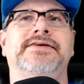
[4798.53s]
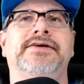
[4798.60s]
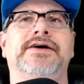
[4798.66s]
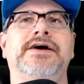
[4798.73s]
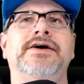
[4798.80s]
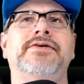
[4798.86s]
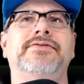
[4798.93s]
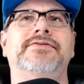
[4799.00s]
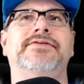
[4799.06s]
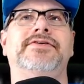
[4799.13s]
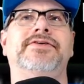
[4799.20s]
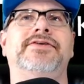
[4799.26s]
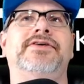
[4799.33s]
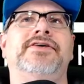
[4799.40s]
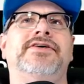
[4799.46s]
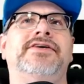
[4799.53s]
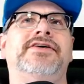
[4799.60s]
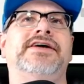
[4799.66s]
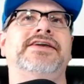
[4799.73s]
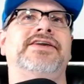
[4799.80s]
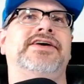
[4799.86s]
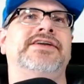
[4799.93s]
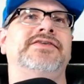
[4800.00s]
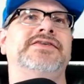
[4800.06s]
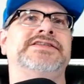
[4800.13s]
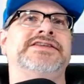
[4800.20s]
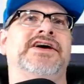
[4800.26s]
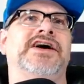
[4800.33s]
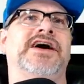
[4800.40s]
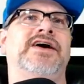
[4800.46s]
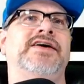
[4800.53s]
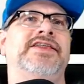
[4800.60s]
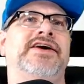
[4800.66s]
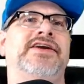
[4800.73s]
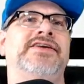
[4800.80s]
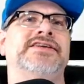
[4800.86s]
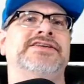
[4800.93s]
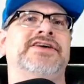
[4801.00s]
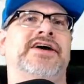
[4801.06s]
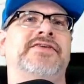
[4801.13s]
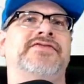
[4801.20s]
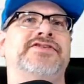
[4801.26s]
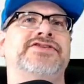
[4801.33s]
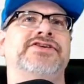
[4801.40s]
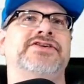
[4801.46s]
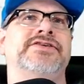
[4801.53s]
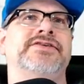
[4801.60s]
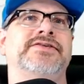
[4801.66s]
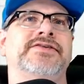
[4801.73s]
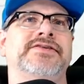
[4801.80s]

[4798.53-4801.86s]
Oh! Oh, I thought he was done. I thought he was gone for sure.